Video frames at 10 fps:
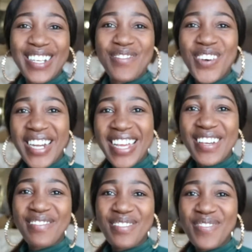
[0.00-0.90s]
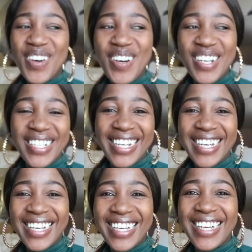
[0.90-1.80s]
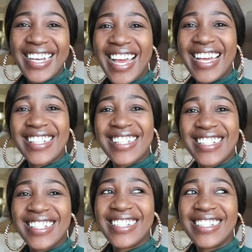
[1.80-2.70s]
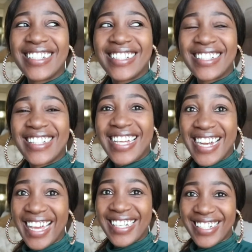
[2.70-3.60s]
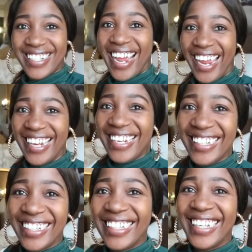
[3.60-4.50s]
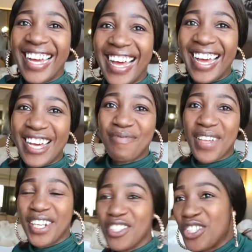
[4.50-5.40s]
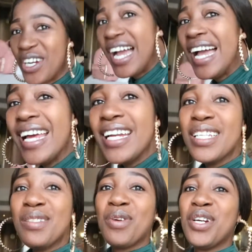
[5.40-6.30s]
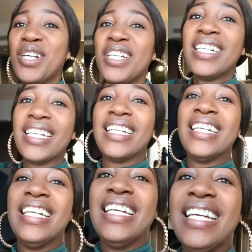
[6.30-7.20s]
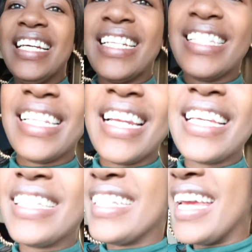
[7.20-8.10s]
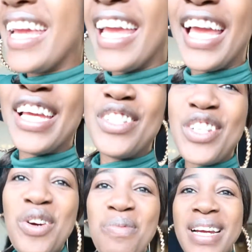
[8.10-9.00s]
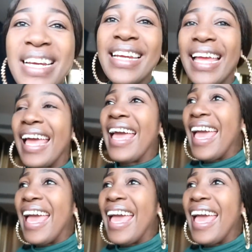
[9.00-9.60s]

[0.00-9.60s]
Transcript: Good morning, everybody. It's the next day. I'm in Johannesburg. There's the next day in Joburg.